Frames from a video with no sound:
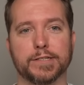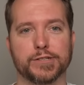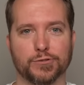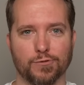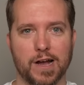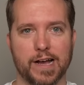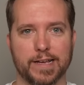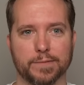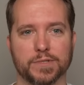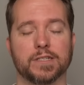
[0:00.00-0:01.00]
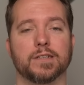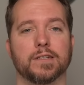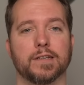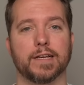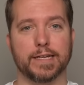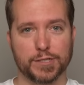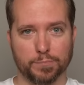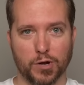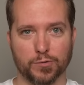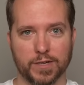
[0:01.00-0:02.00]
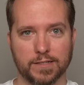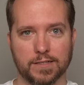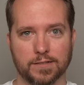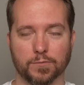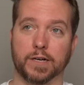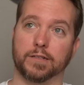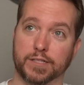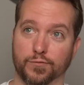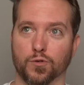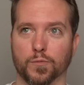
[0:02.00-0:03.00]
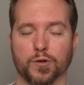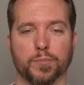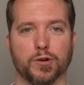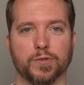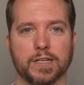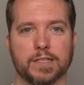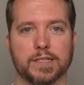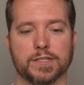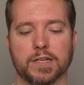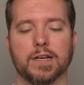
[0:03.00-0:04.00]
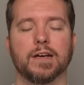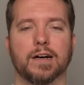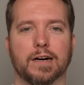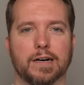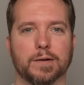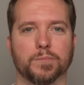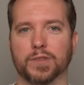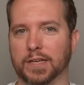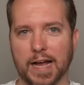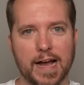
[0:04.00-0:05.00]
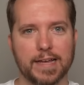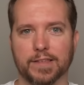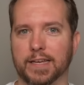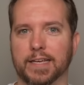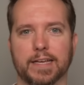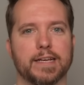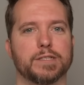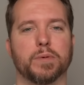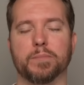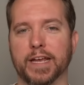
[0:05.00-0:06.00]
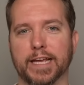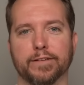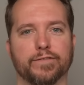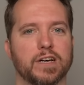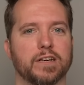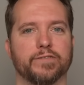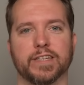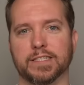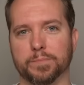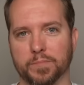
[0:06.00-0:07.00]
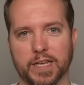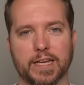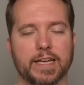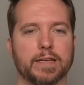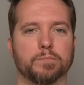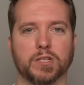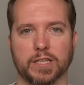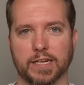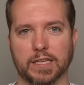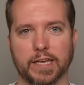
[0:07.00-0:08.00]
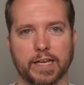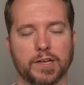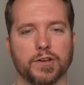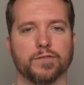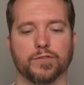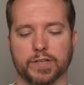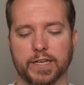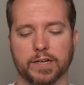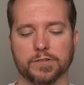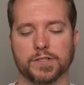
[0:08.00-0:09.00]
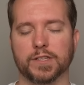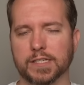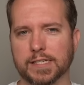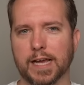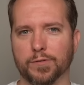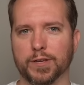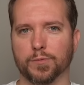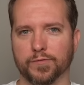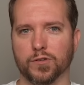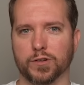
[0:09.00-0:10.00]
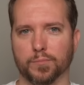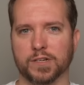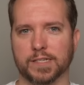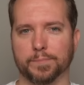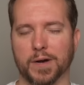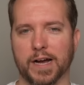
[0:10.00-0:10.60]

describes his opponent, well, his former opponent, his um, the guy that he has been making fun of and demeaning and belittling for years. This is how he referred to President